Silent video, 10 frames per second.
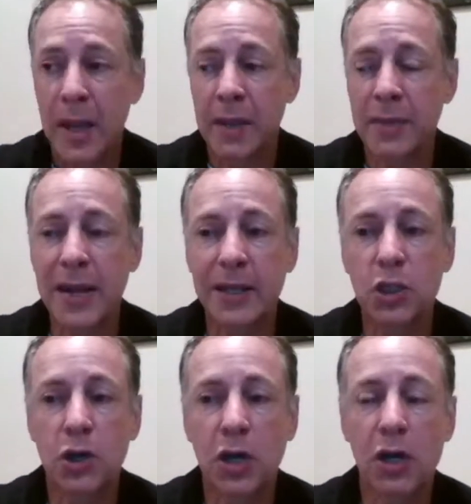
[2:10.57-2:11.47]
And then I
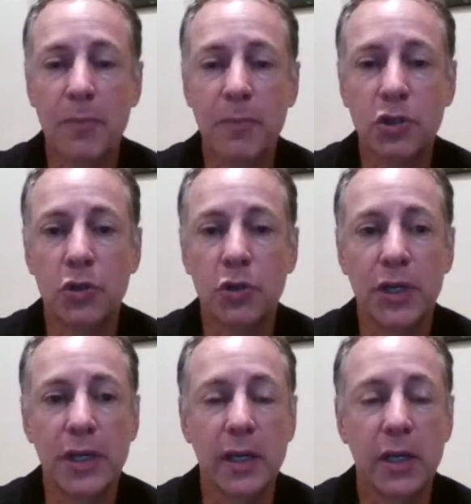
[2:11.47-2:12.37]
took an
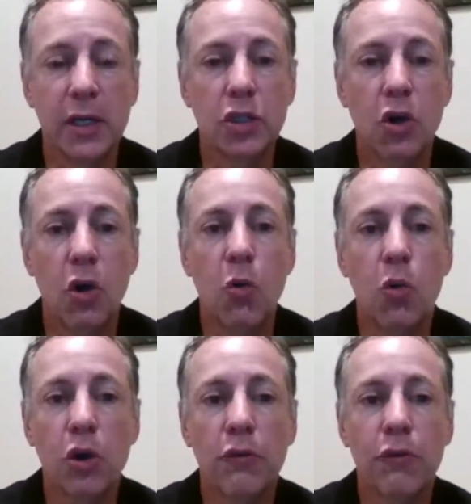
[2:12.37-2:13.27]
opportunity to go
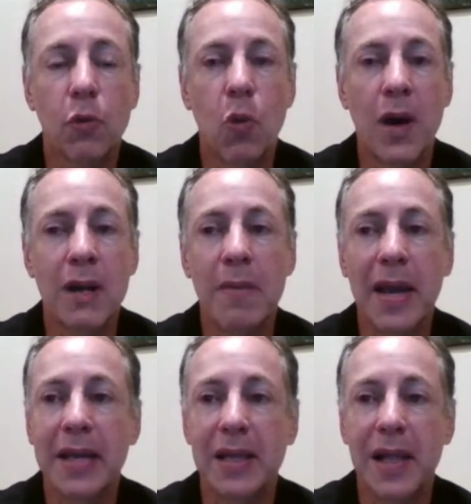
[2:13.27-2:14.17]
work for one of my
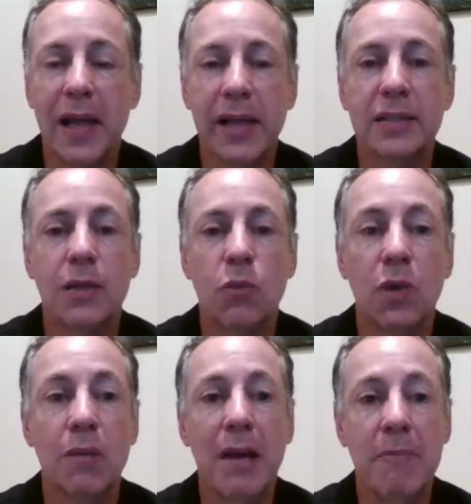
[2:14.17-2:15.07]
clients and one
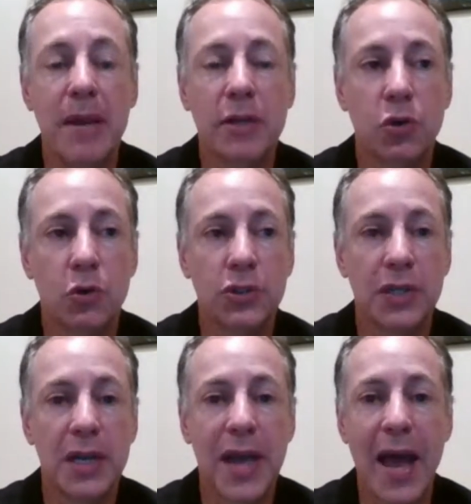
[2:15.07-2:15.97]
of my mentors in
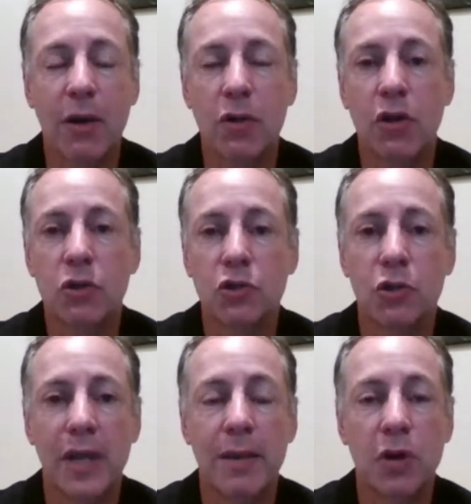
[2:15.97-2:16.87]
an agricultural
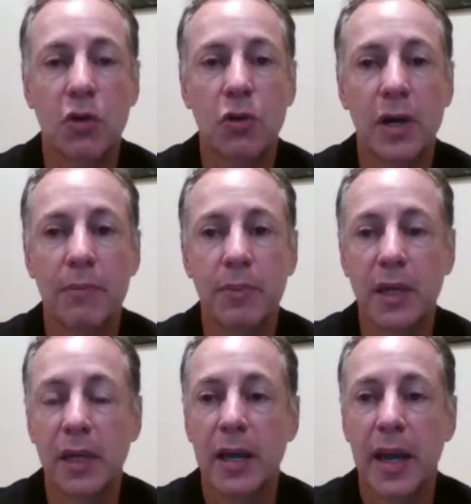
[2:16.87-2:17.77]
chemical company.